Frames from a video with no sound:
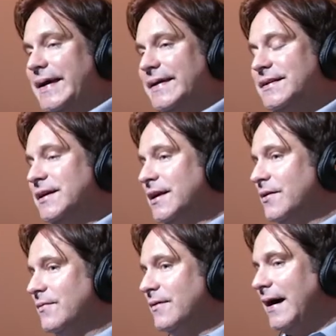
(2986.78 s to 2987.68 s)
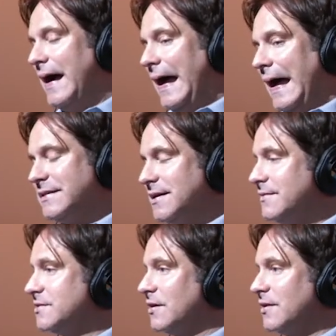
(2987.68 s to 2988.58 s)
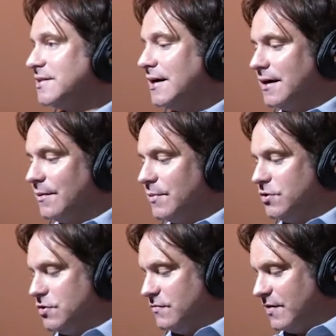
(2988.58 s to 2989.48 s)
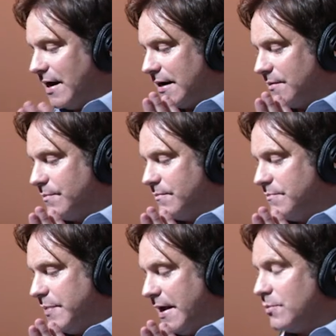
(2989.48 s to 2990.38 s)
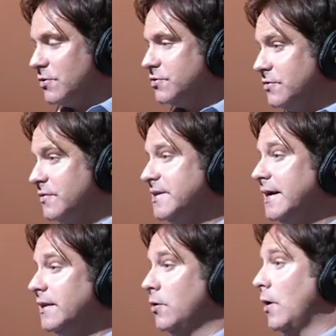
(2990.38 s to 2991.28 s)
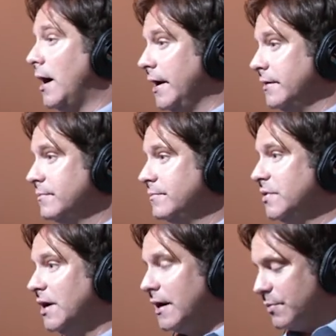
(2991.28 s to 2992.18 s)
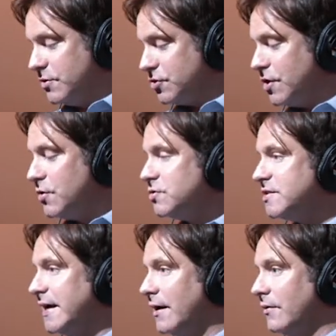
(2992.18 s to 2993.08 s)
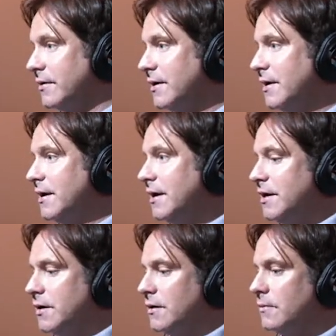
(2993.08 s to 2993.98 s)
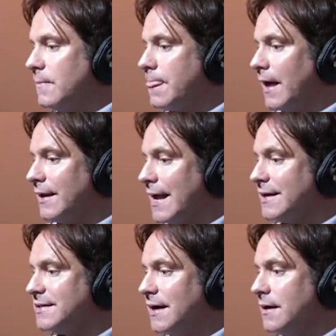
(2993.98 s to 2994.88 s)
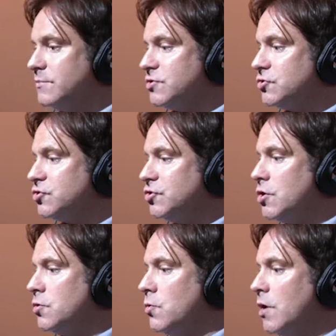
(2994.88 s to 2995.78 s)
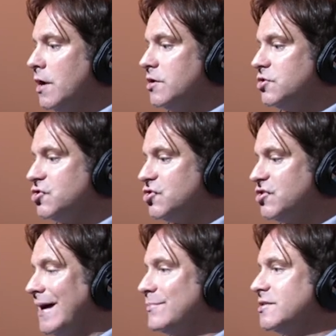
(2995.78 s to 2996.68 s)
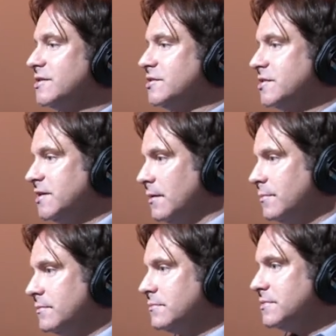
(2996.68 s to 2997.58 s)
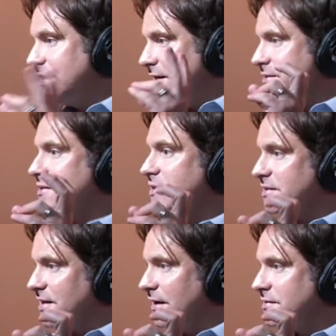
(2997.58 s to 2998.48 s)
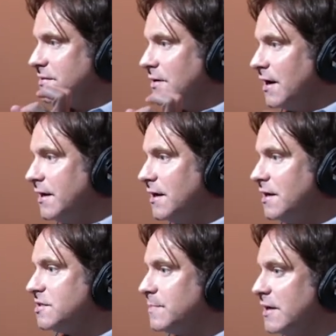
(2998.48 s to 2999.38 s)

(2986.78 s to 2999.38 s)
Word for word: Man, you know, I, I say this all the time. You've got to be able to do the daily grind. You got to put your nose down. You know, a lot of times there's no steps to skip to get to success, right? And